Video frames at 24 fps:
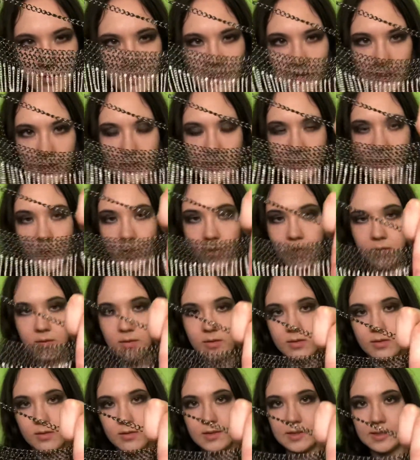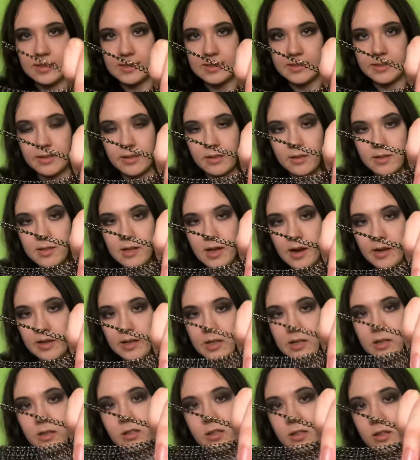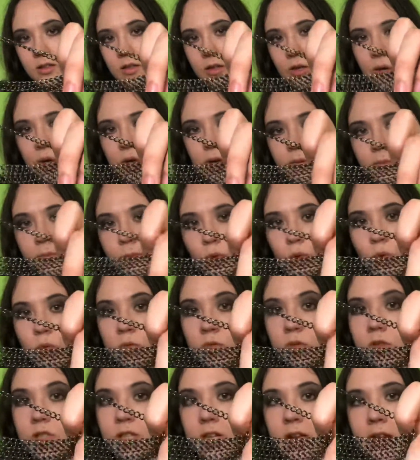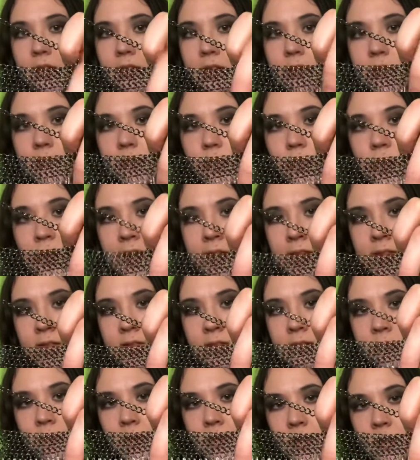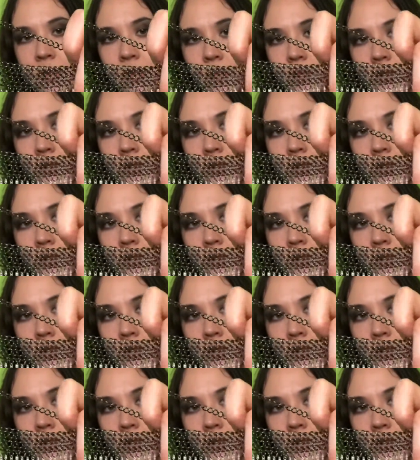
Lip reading: It's got these tiny ball chain strands with the